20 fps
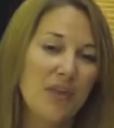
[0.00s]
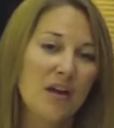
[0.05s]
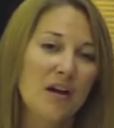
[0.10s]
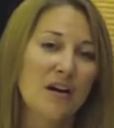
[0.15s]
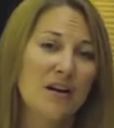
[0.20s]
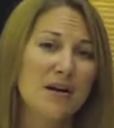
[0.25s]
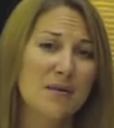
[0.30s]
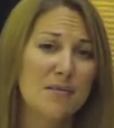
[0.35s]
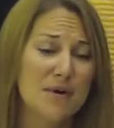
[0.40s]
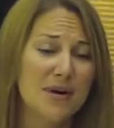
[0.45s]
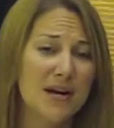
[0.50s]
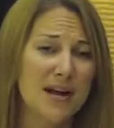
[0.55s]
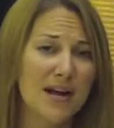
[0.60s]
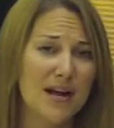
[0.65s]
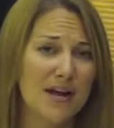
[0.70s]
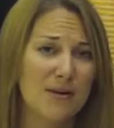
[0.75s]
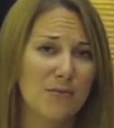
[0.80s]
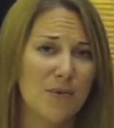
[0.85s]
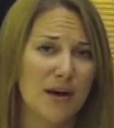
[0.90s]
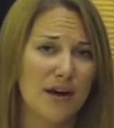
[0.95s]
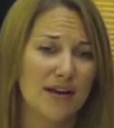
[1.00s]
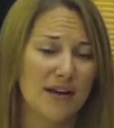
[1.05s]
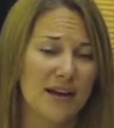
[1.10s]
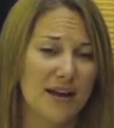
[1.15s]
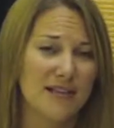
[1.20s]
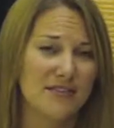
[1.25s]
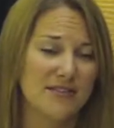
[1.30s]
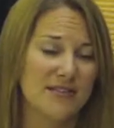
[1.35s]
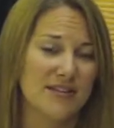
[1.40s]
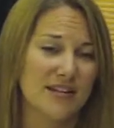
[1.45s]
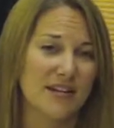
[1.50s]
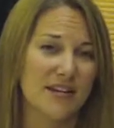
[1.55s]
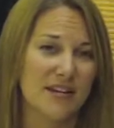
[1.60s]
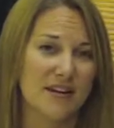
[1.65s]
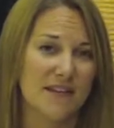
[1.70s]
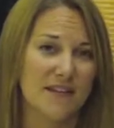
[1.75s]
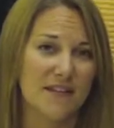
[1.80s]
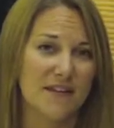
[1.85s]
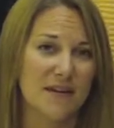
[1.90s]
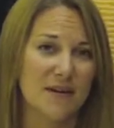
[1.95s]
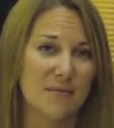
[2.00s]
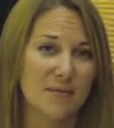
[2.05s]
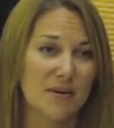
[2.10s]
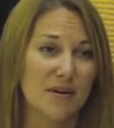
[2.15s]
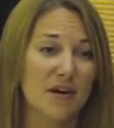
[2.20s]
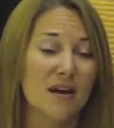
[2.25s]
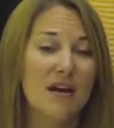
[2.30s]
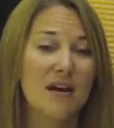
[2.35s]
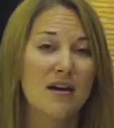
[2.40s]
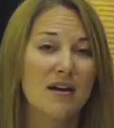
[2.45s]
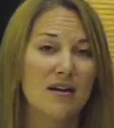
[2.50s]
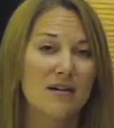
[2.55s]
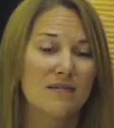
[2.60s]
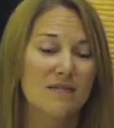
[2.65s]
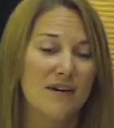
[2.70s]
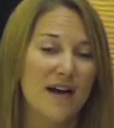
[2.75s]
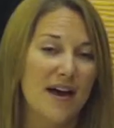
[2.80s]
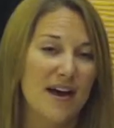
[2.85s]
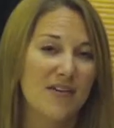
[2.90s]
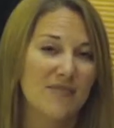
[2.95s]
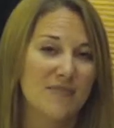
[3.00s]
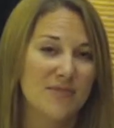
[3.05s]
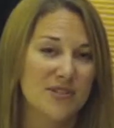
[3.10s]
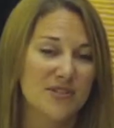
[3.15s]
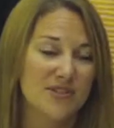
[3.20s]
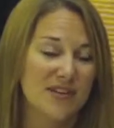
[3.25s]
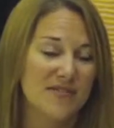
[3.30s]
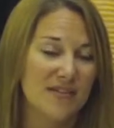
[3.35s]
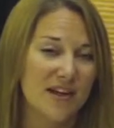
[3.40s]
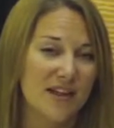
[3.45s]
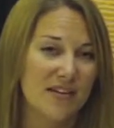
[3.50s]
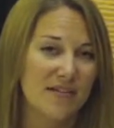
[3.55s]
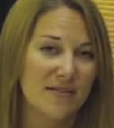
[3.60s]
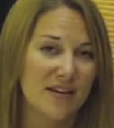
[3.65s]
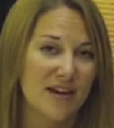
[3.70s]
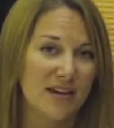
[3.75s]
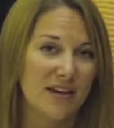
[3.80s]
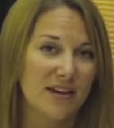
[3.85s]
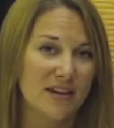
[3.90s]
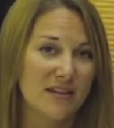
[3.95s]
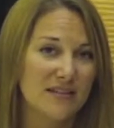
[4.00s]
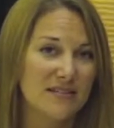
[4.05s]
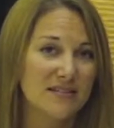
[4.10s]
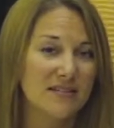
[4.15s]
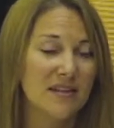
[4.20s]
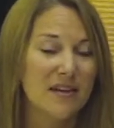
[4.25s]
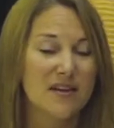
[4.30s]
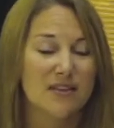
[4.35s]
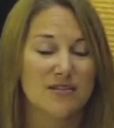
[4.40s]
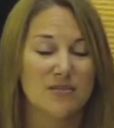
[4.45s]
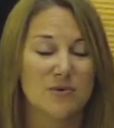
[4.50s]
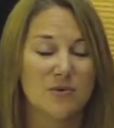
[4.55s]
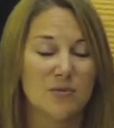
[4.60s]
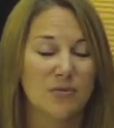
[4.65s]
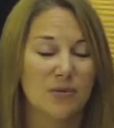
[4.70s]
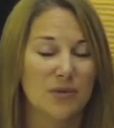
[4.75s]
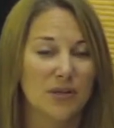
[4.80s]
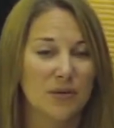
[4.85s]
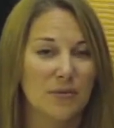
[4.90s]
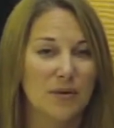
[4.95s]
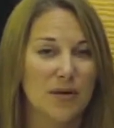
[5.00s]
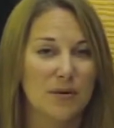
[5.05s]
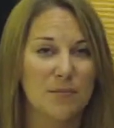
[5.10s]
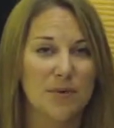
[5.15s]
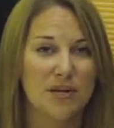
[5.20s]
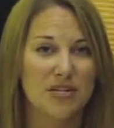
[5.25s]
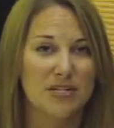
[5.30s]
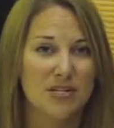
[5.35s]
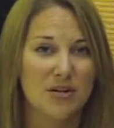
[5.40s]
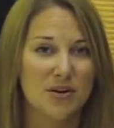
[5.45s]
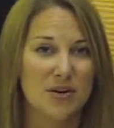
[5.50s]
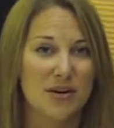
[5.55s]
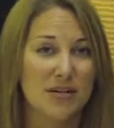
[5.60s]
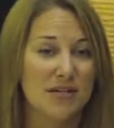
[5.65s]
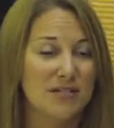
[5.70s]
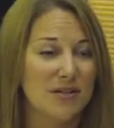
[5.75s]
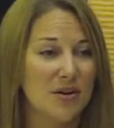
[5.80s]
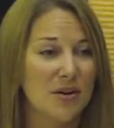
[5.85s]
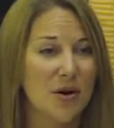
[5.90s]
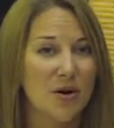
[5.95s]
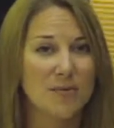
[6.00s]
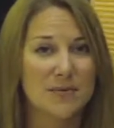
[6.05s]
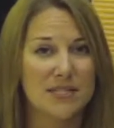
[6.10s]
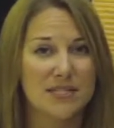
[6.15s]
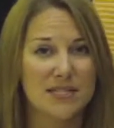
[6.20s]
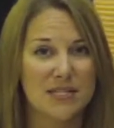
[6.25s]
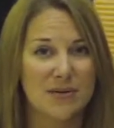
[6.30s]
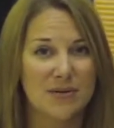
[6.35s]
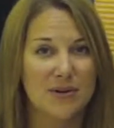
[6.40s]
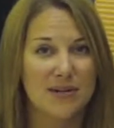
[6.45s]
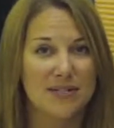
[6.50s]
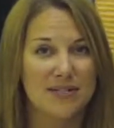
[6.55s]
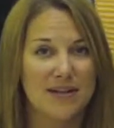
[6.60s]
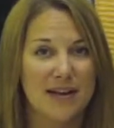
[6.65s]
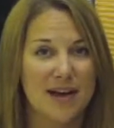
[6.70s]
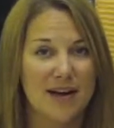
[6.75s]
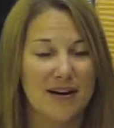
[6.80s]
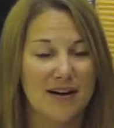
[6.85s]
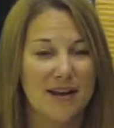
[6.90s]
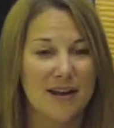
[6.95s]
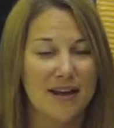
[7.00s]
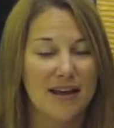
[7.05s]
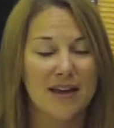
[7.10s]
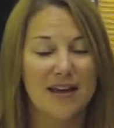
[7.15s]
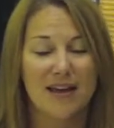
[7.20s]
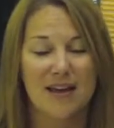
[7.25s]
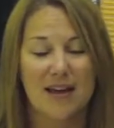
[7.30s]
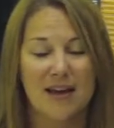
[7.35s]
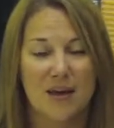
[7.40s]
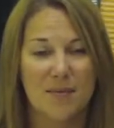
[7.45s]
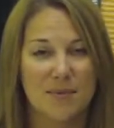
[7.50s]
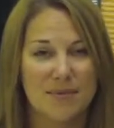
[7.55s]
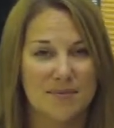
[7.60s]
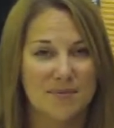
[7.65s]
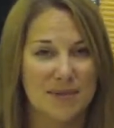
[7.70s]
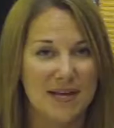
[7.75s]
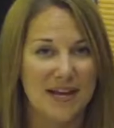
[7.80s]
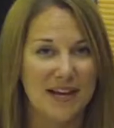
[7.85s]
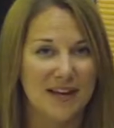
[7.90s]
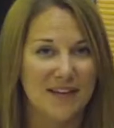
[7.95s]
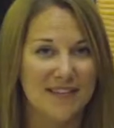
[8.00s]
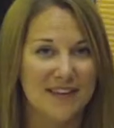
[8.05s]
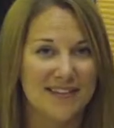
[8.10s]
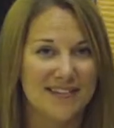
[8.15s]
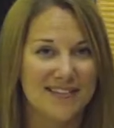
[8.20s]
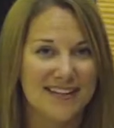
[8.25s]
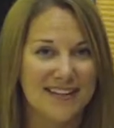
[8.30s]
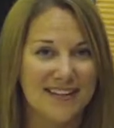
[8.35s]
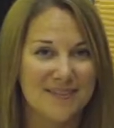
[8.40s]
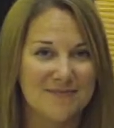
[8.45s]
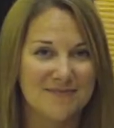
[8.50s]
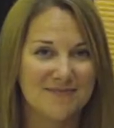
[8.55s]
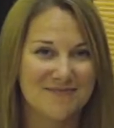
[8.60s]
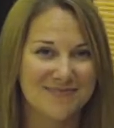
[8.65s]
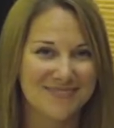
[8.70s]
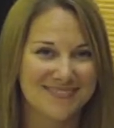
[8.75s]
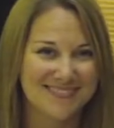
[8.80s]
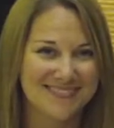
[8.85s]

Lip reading: Our number 9 Wildcats are taking on the number 5 Missouri Valley Vikings. So we really want a big showing, so hope to see you on Saturday. Help us black out that stadium.